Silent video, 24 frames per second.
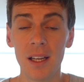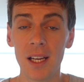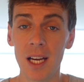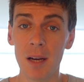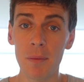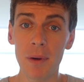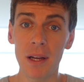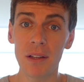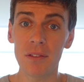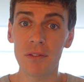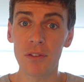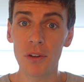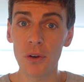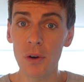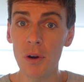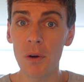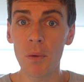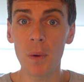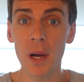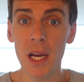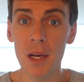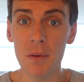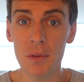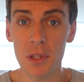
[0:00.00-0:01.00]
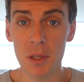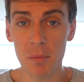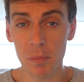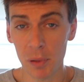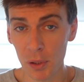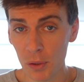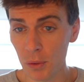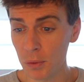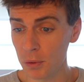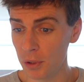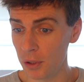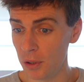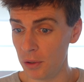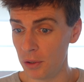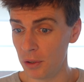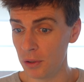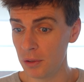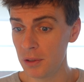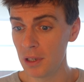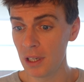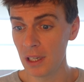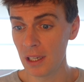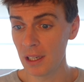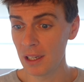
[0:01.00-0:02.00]
How about do away with your pool
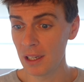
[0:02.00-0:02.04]
noodle,